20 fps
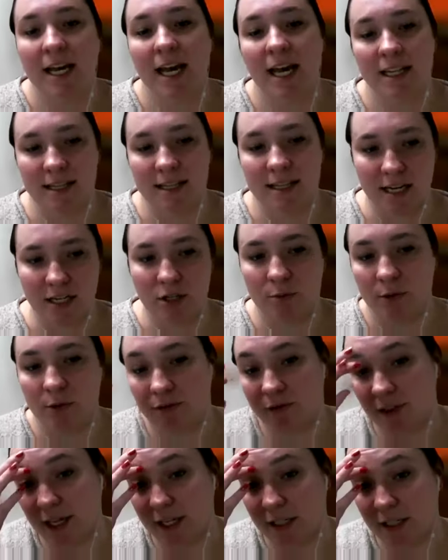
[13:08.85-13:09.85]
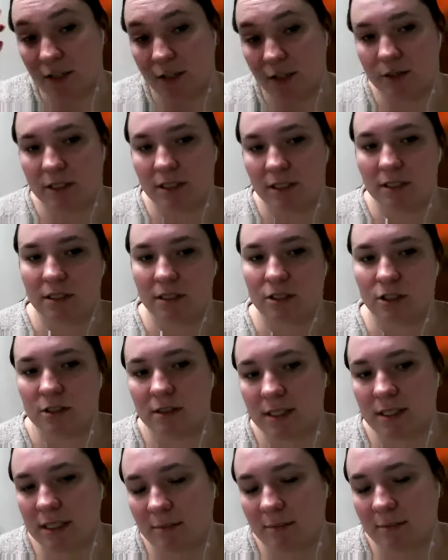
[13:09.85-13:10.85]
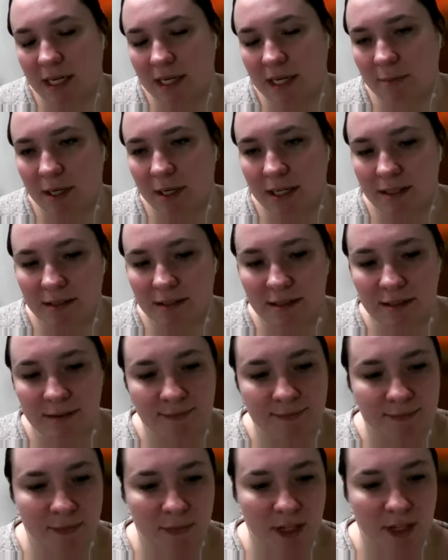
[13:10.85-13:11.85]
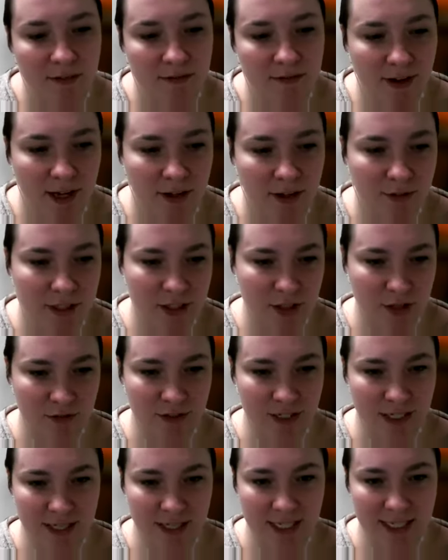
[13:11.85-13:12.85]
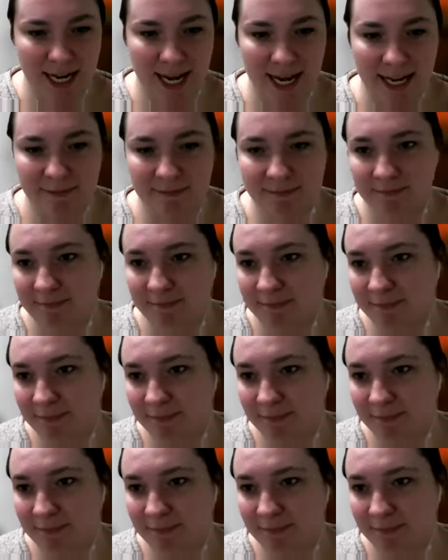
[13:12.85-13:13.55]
And then you reflect those decisions in the meeting minutes. Valerie, do you have anything to add?